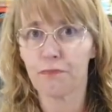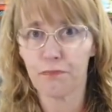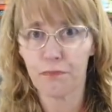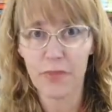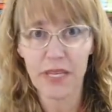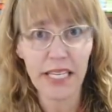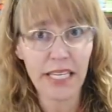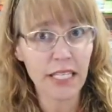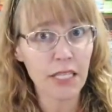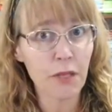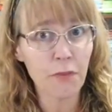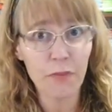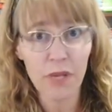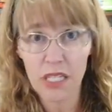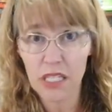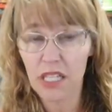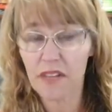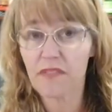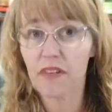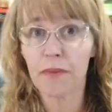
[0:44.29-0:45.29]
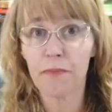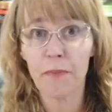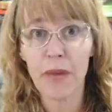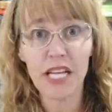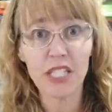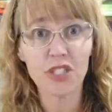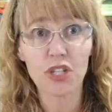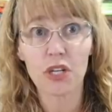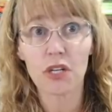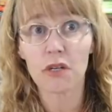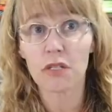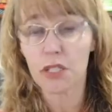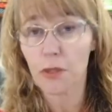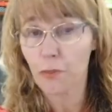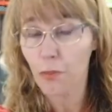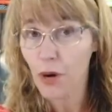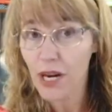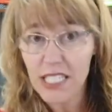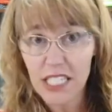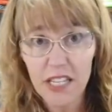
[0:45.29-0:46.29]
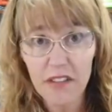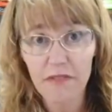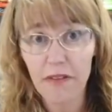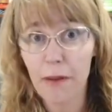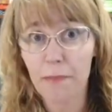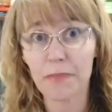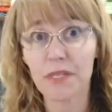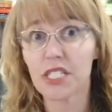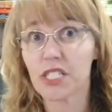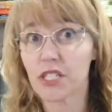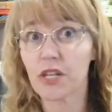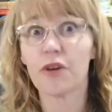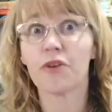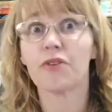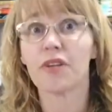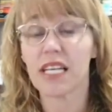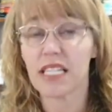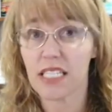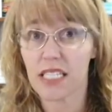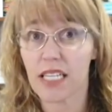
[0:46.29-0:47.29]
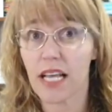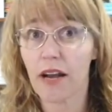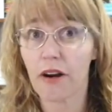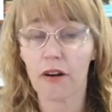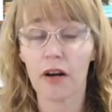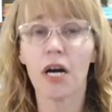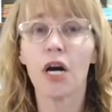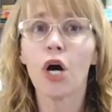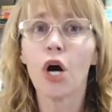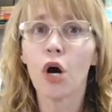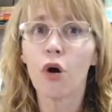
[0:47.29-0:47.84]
being in the middle of a major depressive episode, et cetera.